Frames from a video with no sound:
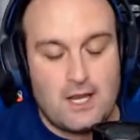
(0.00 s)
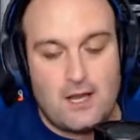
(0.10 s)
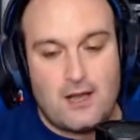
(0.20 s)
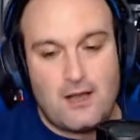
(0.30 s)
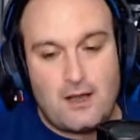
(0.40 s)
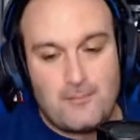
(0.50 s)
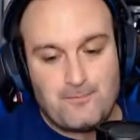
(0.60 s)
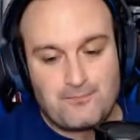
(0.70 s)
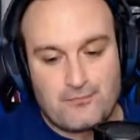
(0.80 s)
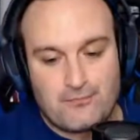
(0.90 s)

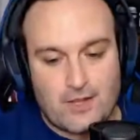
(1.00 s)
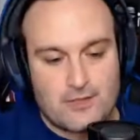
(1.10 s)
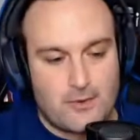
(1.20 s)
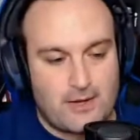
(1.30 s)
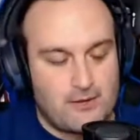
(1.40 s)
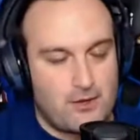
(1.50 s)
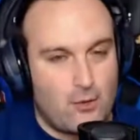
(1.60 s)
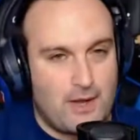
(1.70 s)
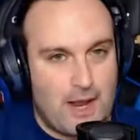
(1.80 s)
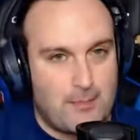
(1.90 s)
So I don't know
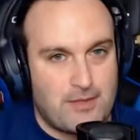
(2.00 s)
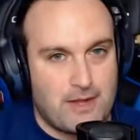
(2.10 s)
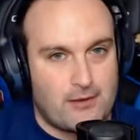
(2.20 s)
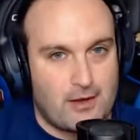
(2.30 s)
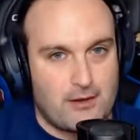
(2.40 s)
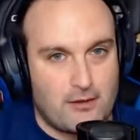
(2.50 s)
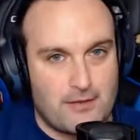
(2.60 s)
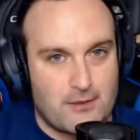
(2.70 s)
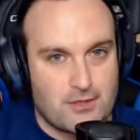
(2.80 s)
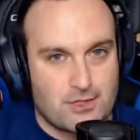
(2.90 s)
what happened there. I don't know if
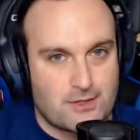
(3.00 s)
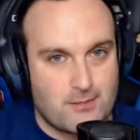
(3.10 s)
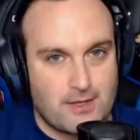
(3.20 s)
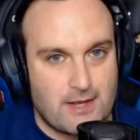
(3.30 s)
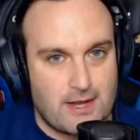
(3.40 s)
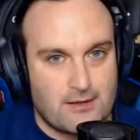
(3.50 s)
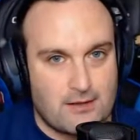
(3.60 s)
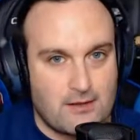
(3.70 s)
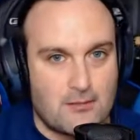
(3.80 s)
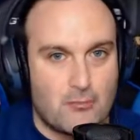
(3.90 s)
that was just something that
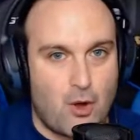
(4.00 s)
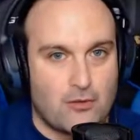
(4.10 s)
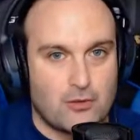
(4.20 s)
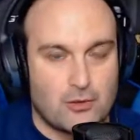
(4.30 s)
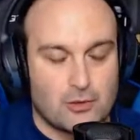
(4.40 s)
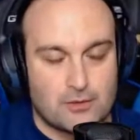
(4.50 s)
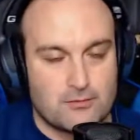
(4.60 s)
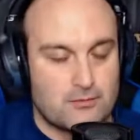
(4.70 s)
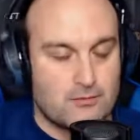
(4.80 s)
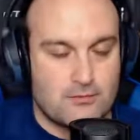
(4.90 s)
Marvel or
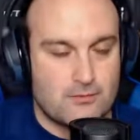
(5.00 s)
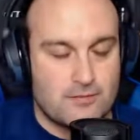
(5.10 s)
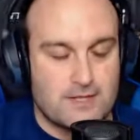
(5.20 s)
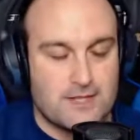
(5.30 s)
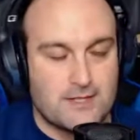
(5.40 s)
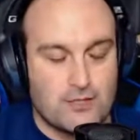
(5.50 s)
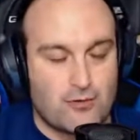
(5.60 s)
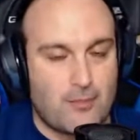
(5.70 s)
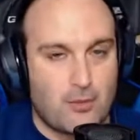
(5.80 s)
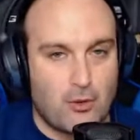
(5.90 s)
Disney
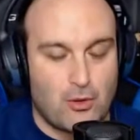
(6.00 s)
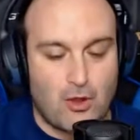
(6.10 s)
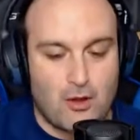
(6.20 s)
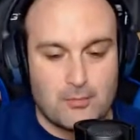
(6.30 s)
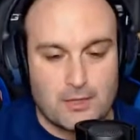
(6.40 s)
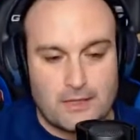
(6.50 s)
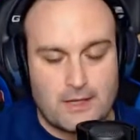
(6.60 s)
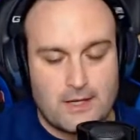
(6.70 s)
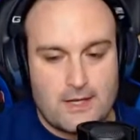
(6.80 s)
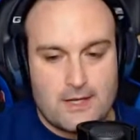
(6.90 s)
dropped the ball on, but
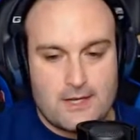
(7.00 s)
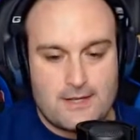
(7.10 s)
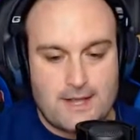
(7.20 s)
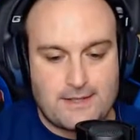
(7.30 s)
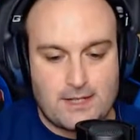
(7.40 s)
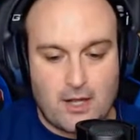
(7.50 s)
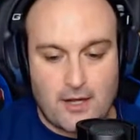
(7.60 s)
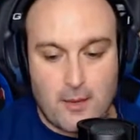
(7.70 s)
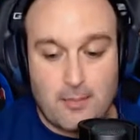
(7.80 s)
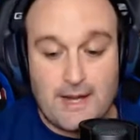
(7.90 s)
that didn't
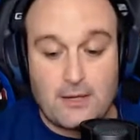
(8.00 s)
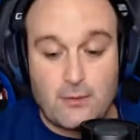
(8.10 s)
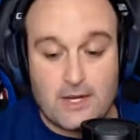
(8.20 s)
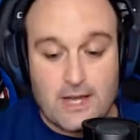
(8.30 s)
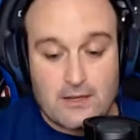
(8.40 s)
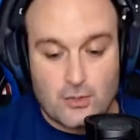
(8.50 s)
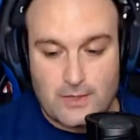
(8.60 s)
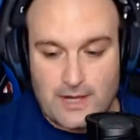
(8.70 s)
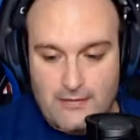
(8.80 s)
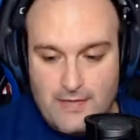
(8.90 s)
line up. But anyway, yeah. So we
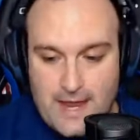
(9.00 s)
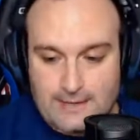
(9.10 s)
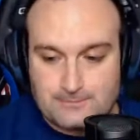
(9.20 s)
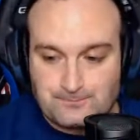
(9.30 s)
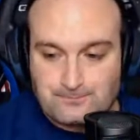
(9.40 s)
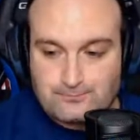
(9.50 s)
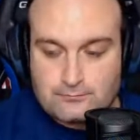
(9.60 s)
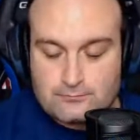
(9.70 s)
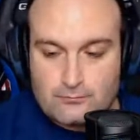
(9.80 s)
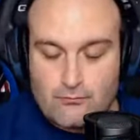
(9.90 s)
got that.
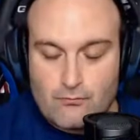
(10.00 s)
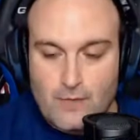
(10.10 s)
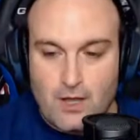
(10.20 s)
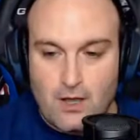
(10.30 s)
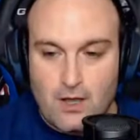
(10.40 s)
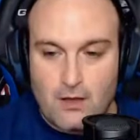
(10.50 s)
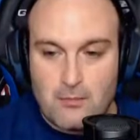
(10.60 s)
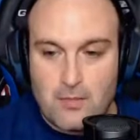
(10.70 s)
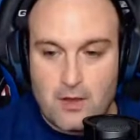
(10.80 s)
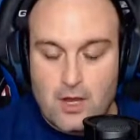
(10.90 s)
We
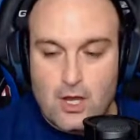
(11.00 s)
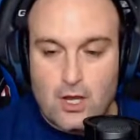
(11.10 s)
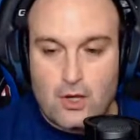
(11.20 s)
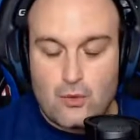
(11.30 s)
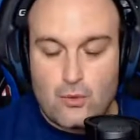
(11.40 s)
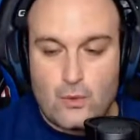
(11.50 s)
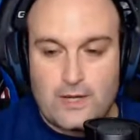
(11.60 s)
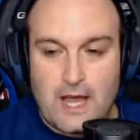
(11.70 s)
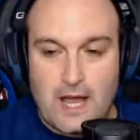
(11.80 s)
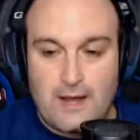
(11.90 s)

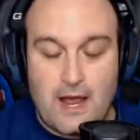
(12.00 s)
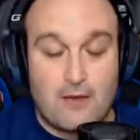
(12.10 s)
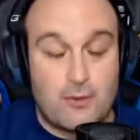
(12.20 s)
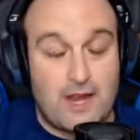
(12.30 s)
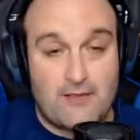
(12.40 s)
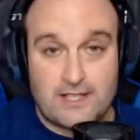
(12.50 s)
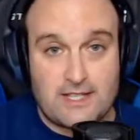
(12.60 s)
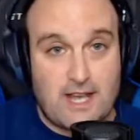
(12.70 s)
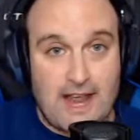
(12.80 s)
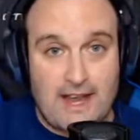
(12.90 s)
obviously
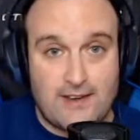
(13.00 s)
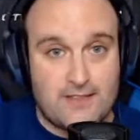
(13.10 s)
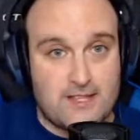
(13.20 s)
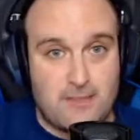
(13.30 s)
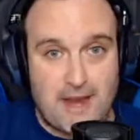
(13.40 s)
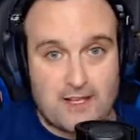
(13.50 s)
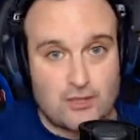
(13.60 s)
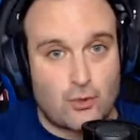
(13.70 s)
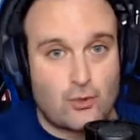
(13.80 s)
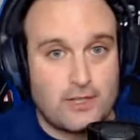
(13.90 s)
got Agatha's
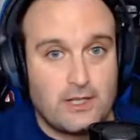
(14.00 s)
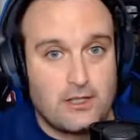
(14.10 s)
backstory.